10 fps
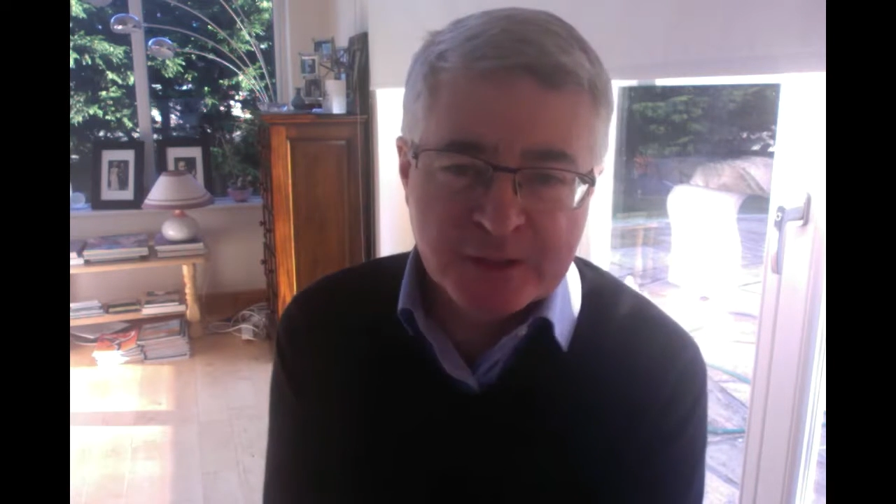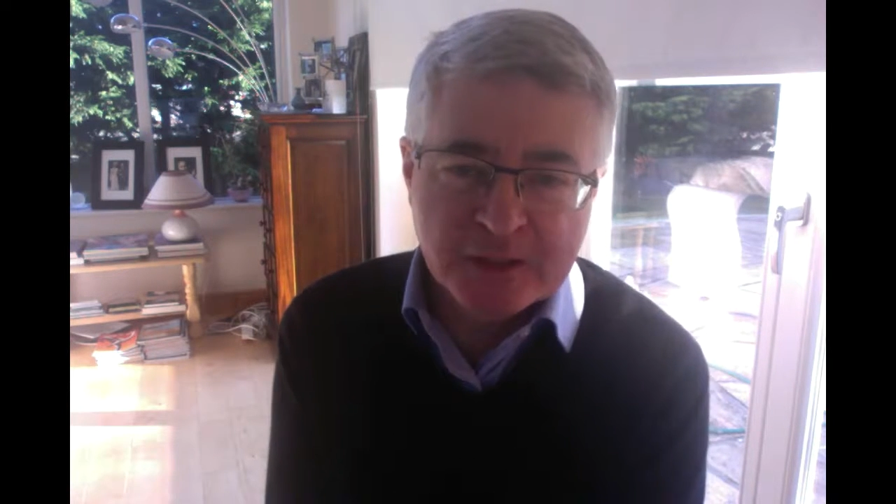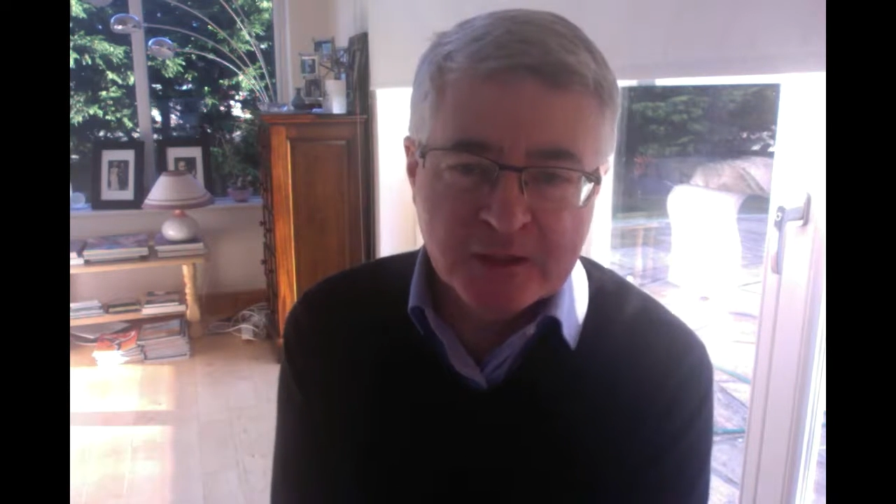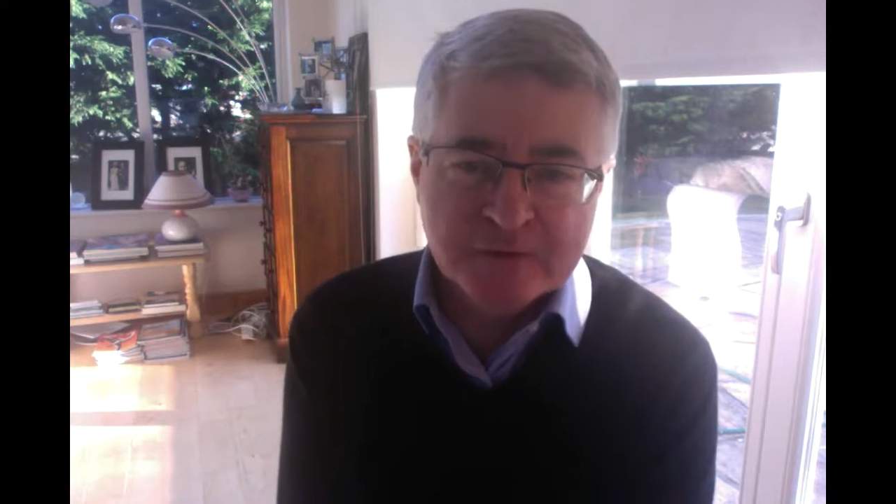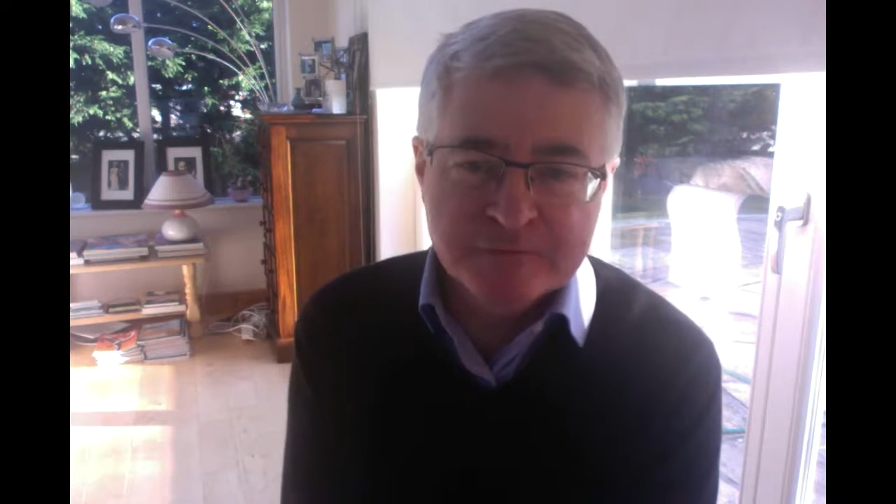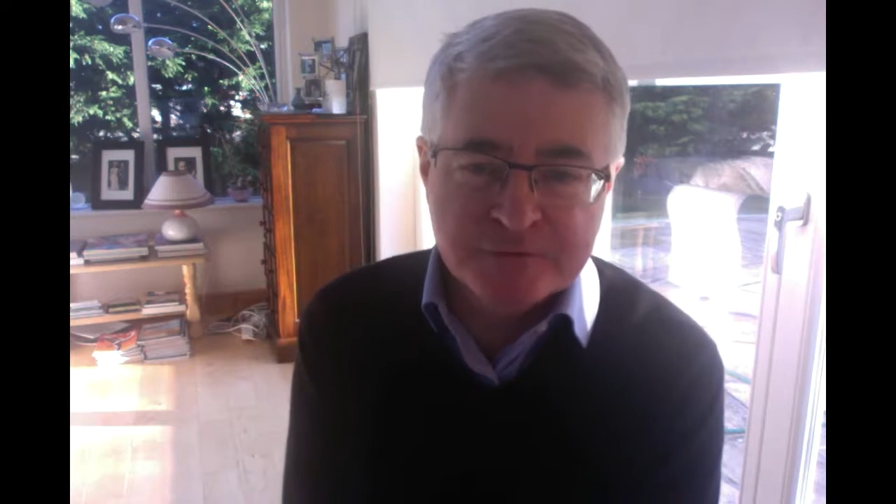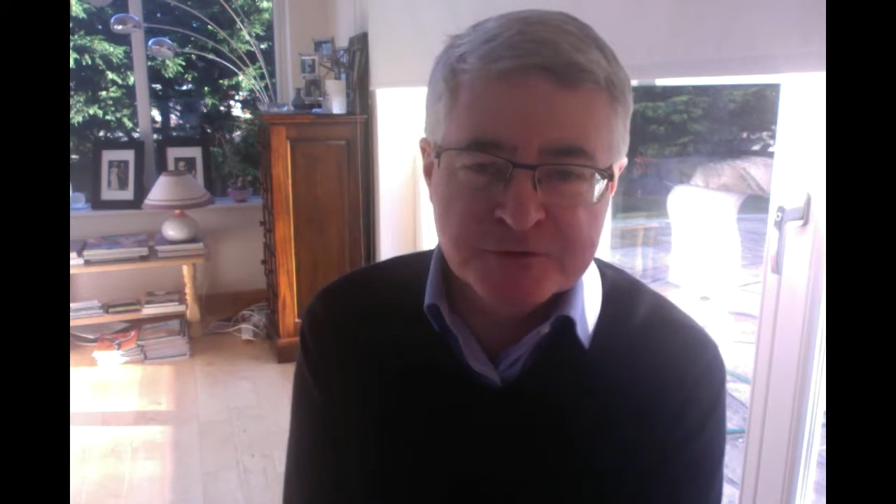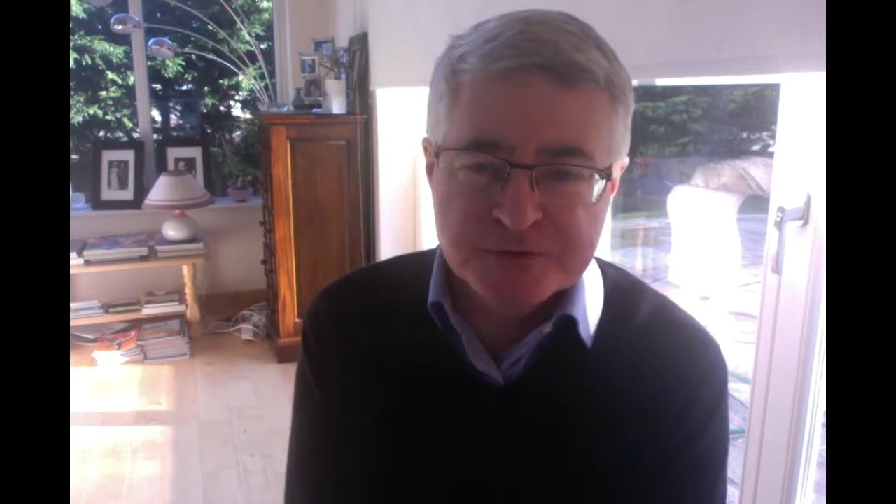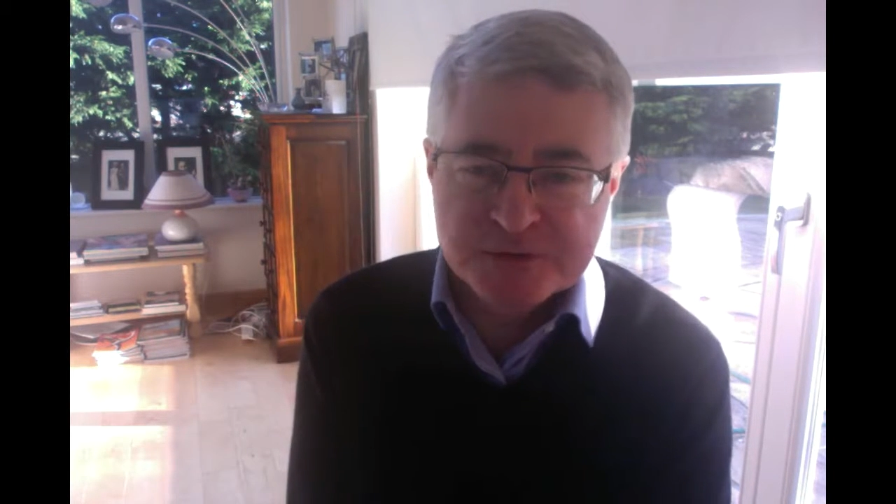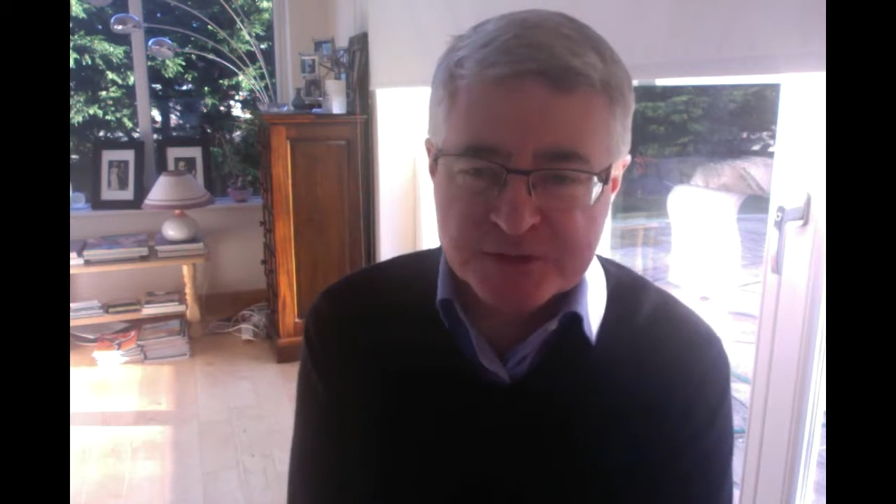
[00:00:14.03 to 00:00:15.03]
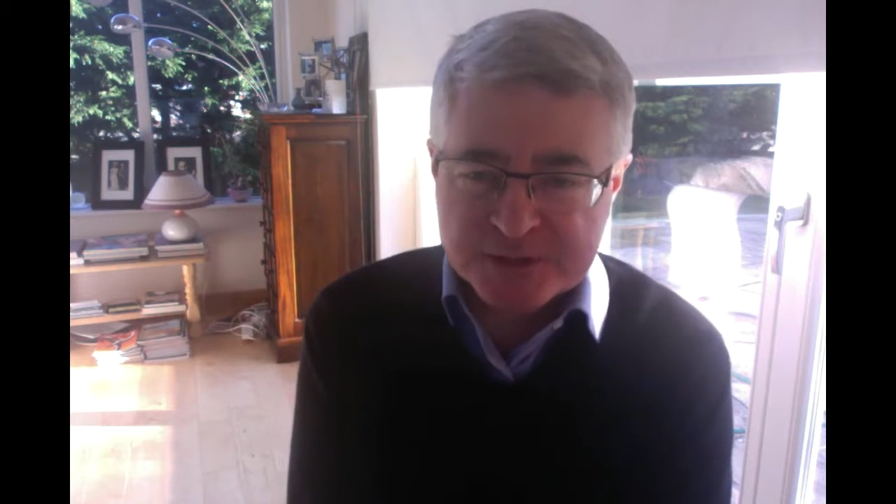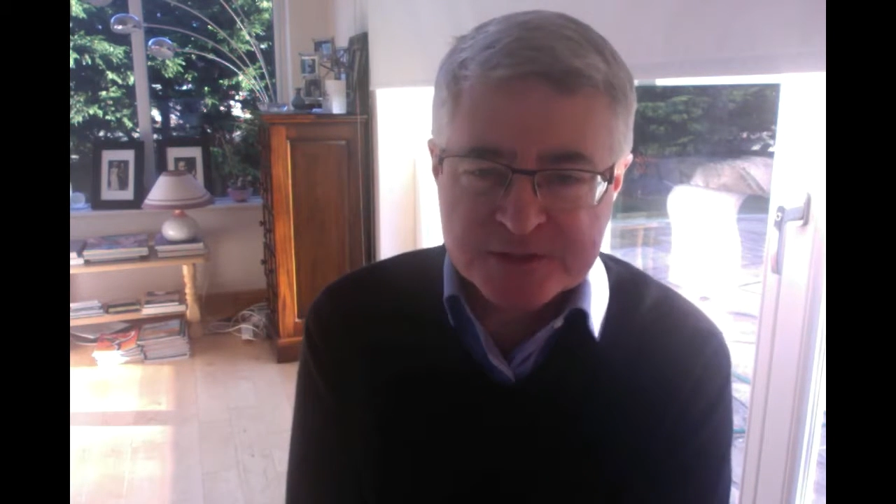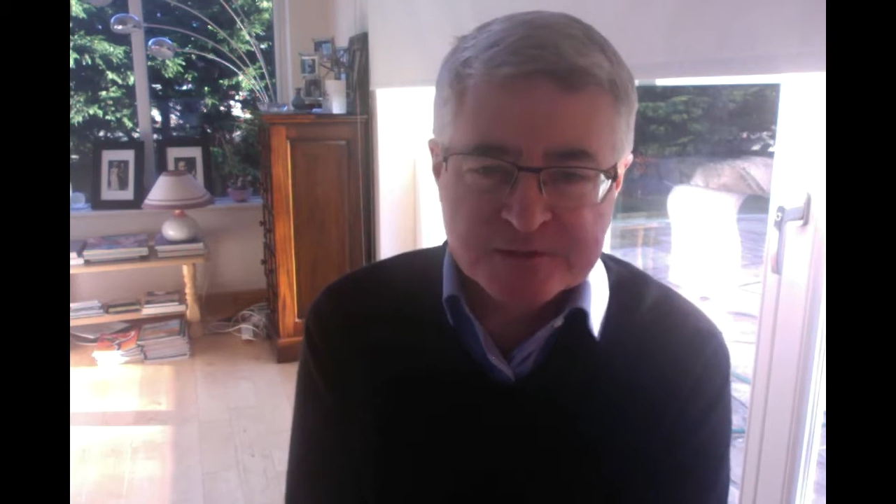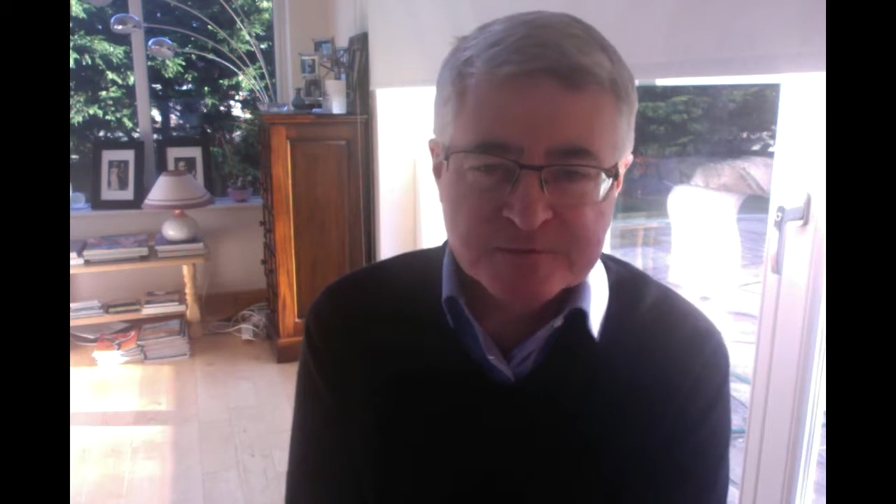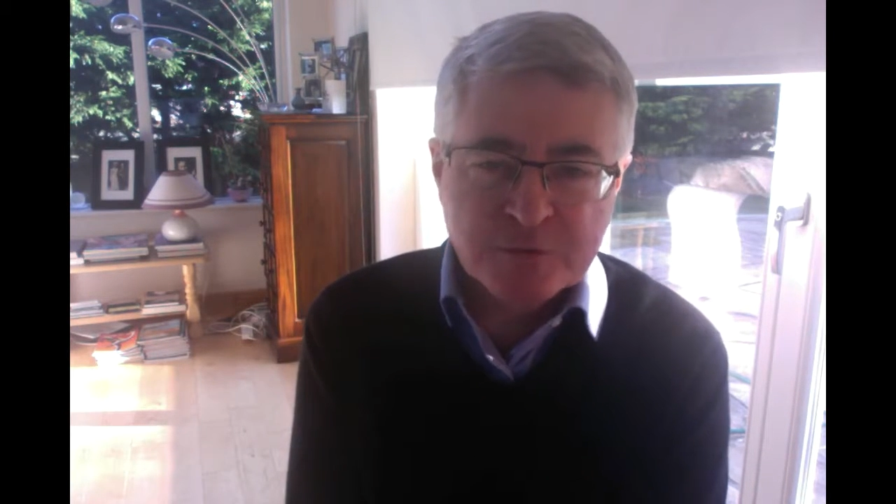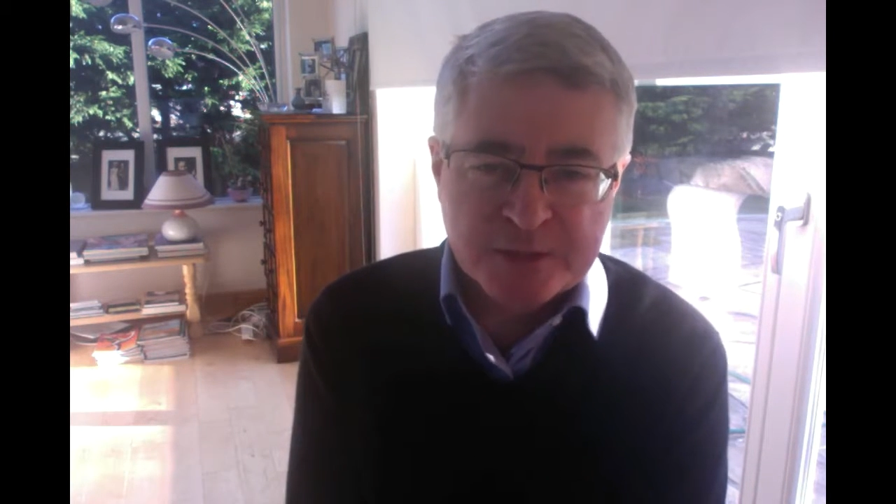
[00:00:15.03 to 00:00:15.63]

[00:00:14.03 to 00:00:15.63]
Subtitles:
along a few suggestive